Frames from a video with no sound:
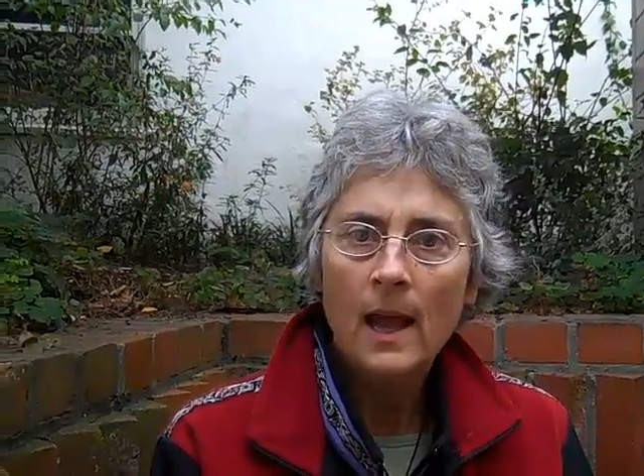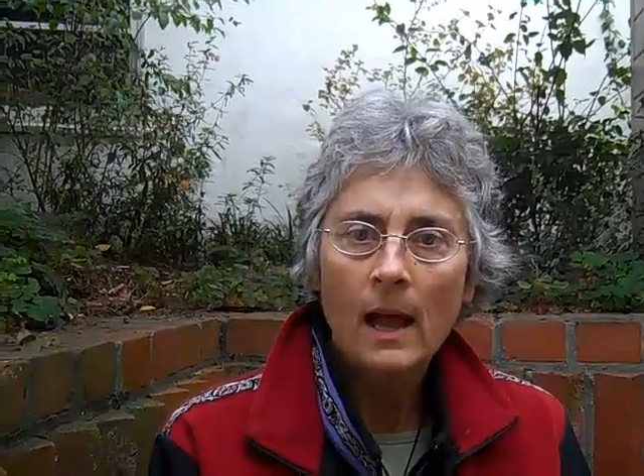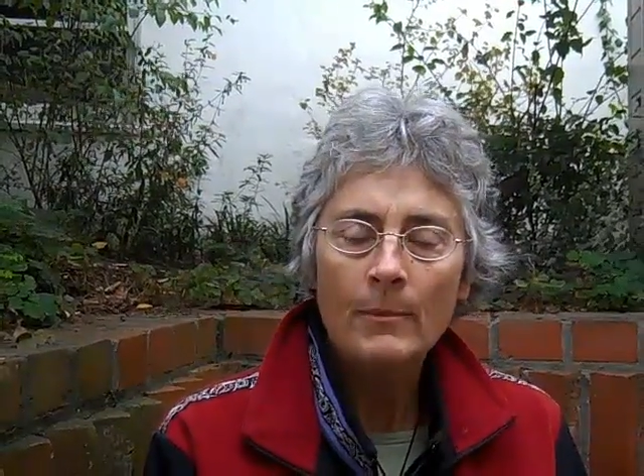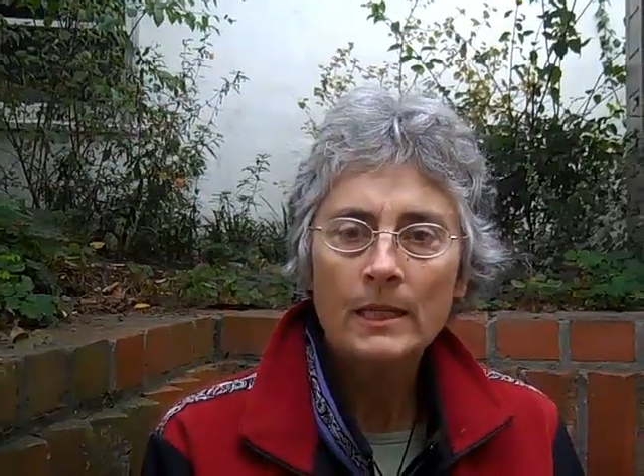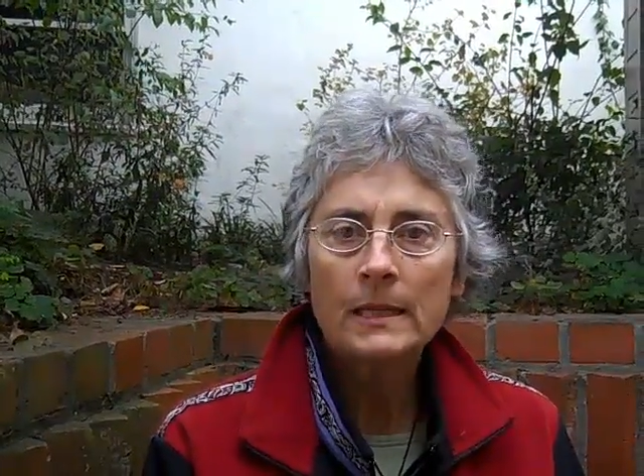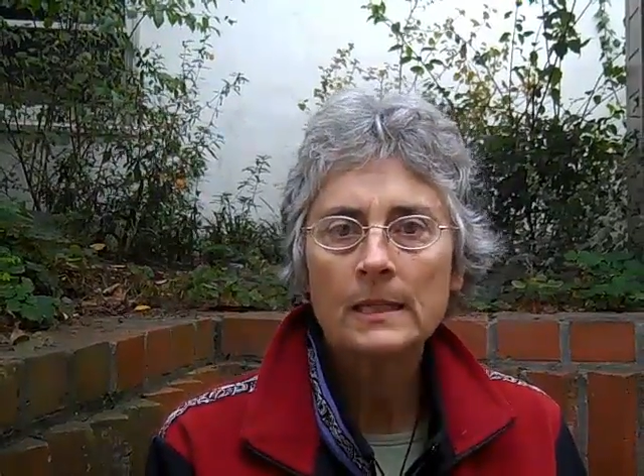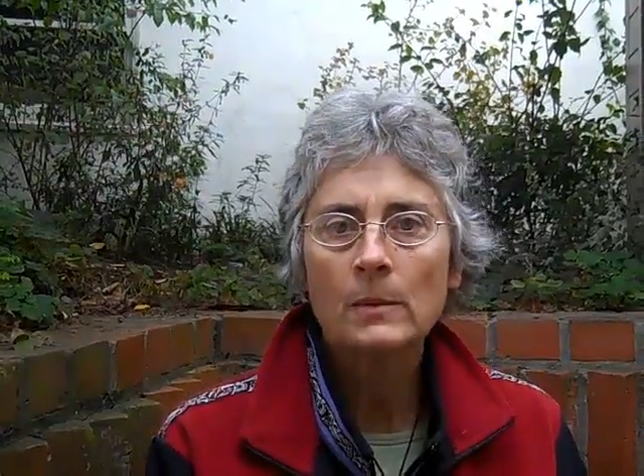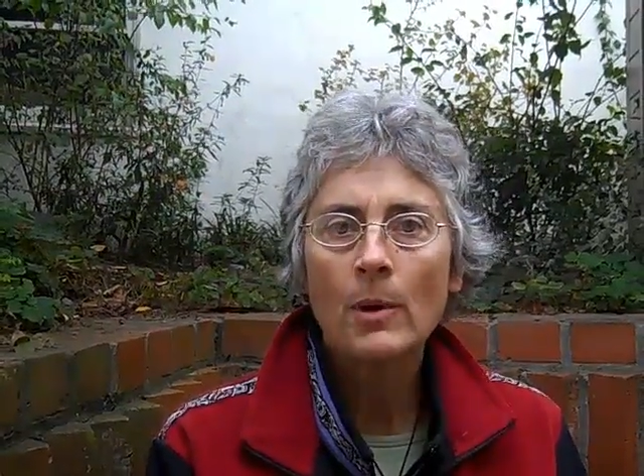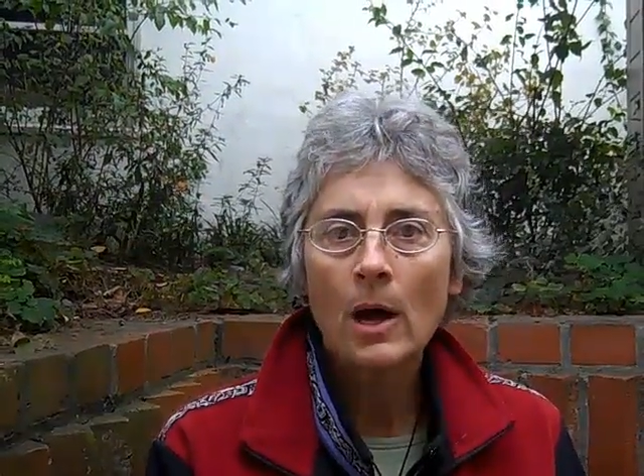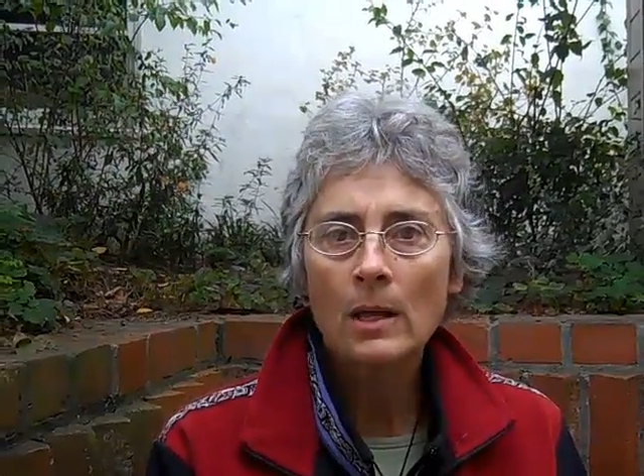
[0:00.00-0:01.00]
I mean, it is
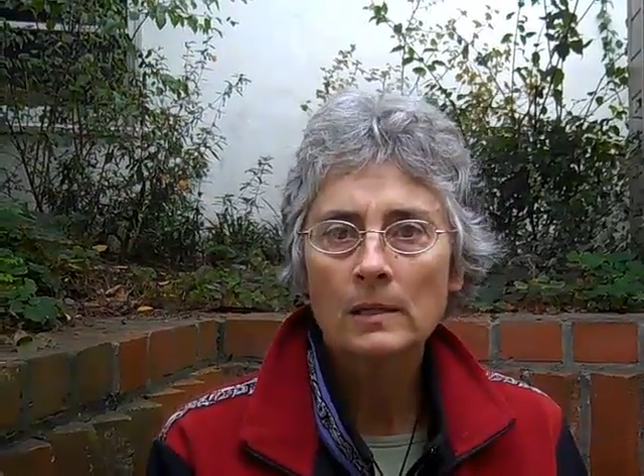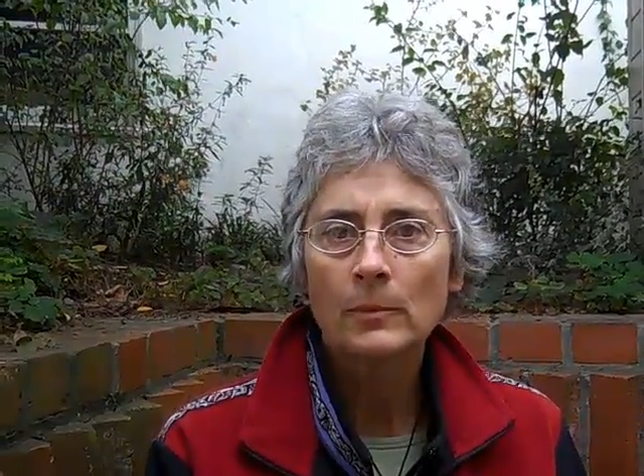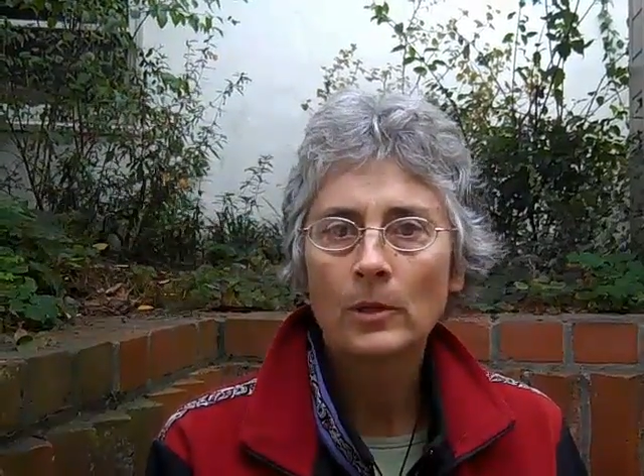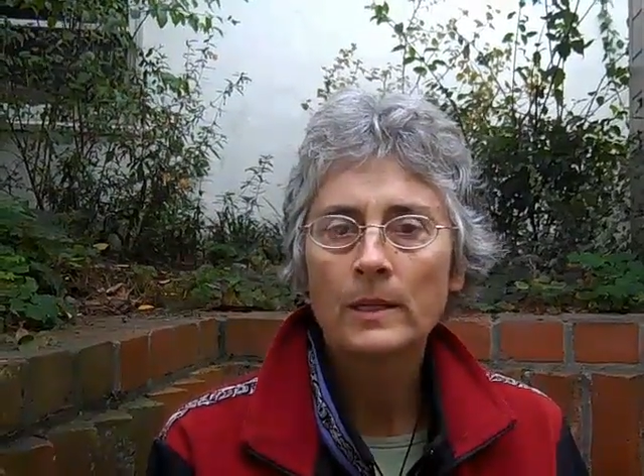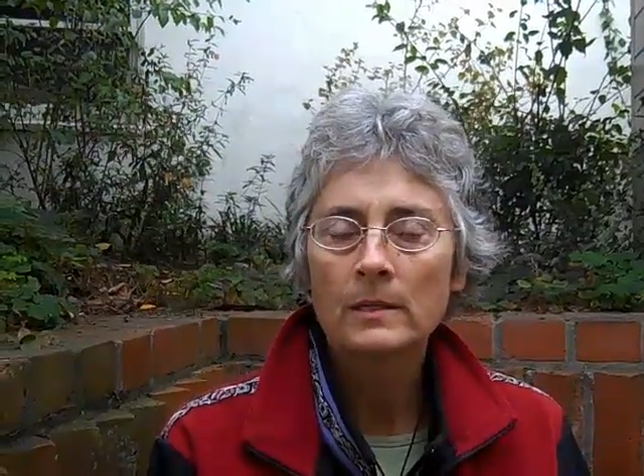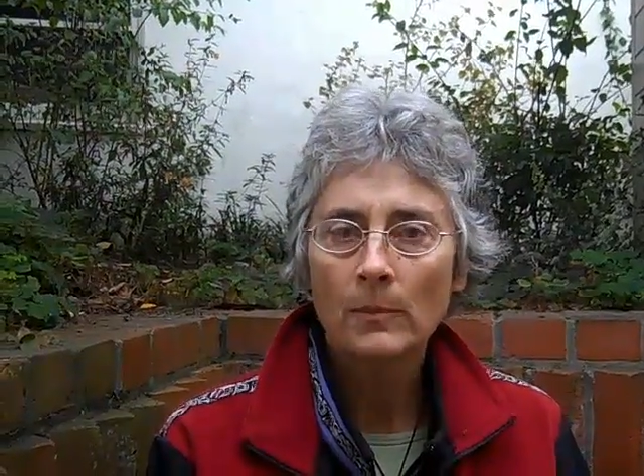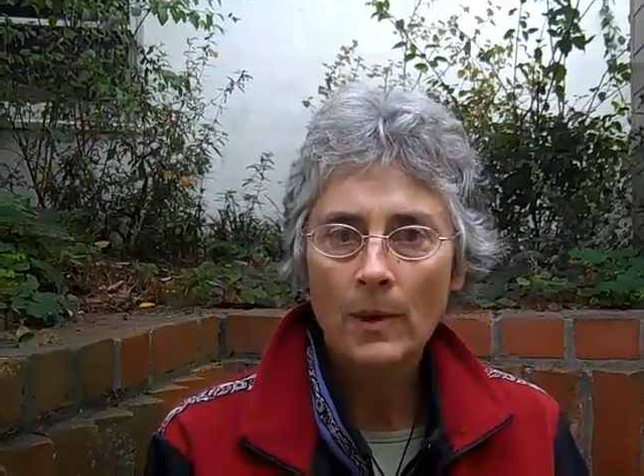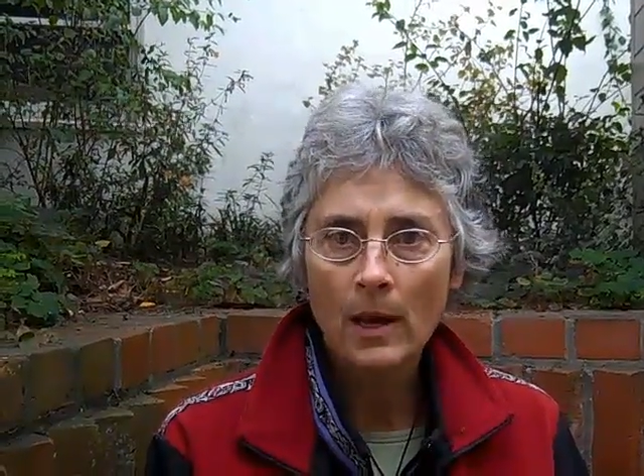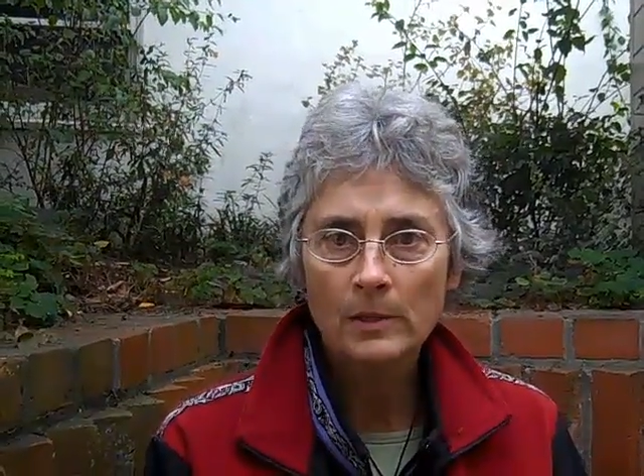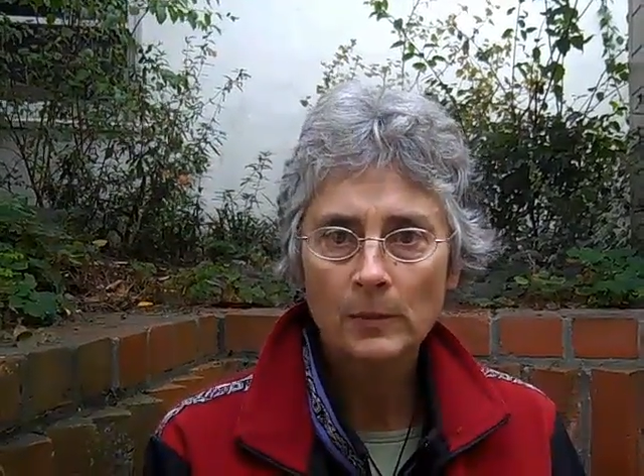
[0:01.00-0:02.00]
impossible. It is
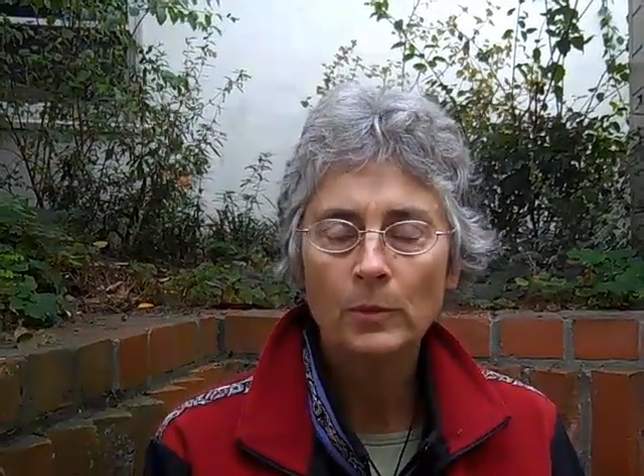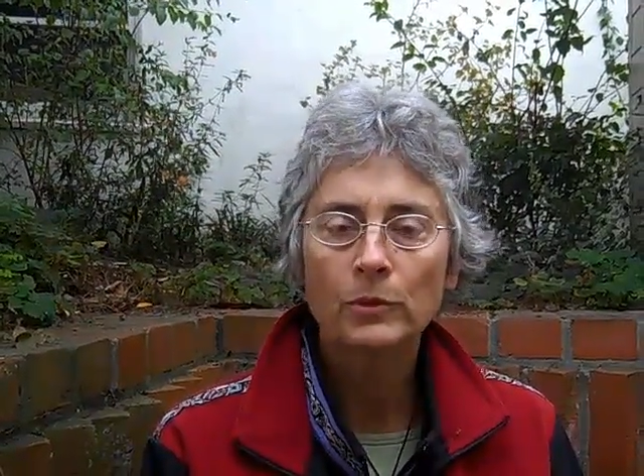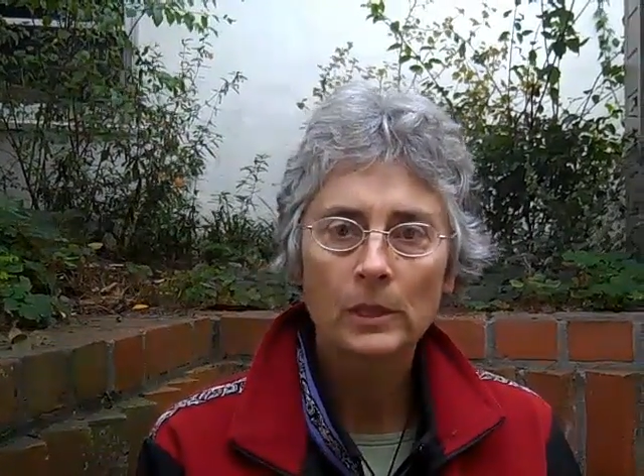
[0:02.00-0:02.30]
impossible to